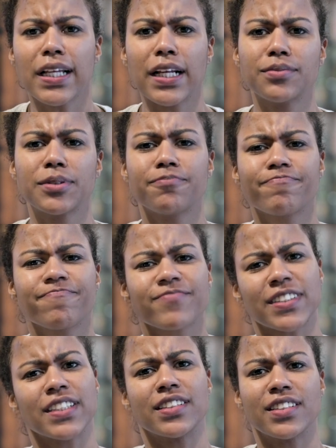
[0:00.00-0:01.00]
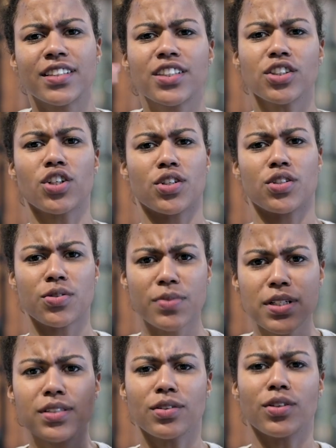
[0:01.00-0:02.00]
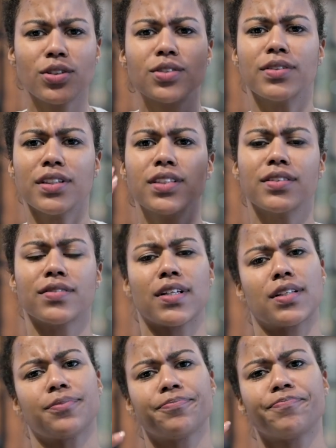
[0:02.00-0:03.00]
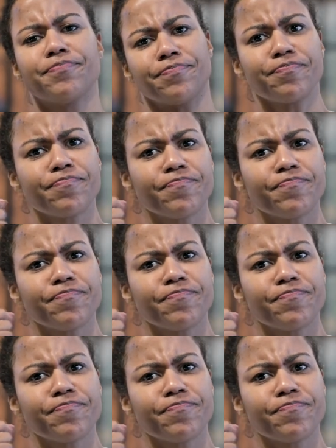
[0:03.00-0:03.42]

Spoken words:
when she finished her sentence. Younger mistress.